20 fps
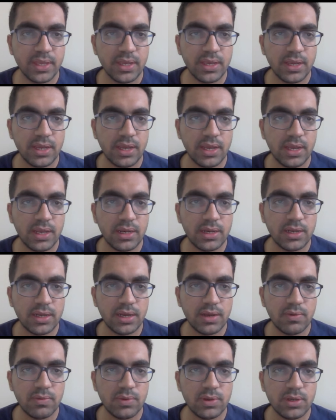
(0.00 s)
And
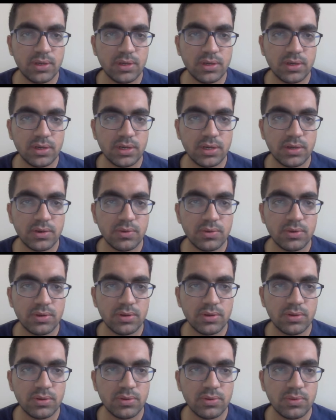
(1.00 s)
I will run
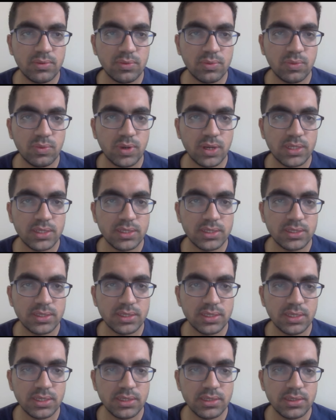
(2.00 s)
once
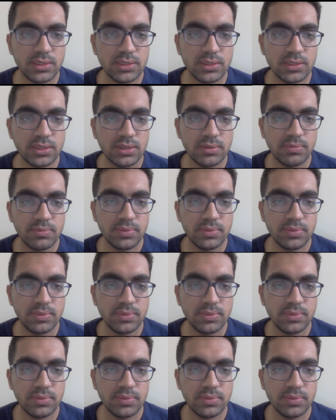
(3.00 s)
again this app.